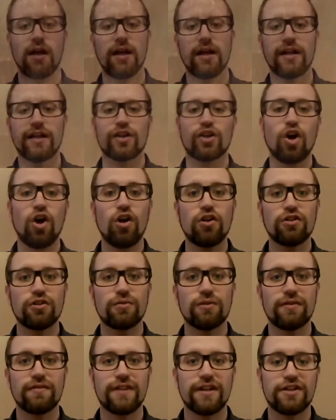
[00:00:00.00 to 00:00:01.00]
In Call to
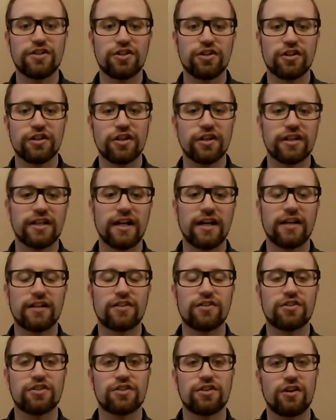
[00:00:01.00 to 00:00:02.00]
Adventure, your character
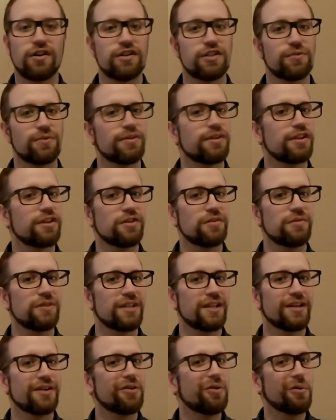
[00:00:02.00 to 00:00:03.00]
starts with a
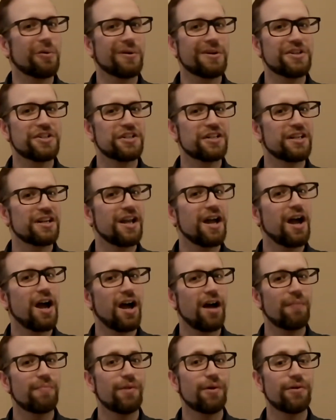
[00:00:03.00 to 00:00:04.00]
unique origin,
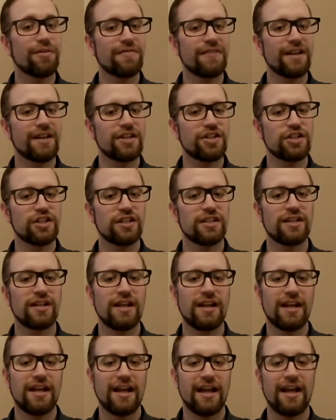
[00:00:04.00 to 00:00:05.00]
motivation,
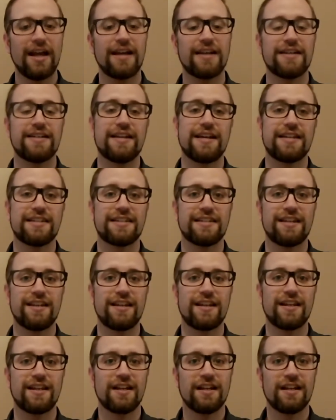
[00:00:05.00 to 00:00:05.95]
and a destiny.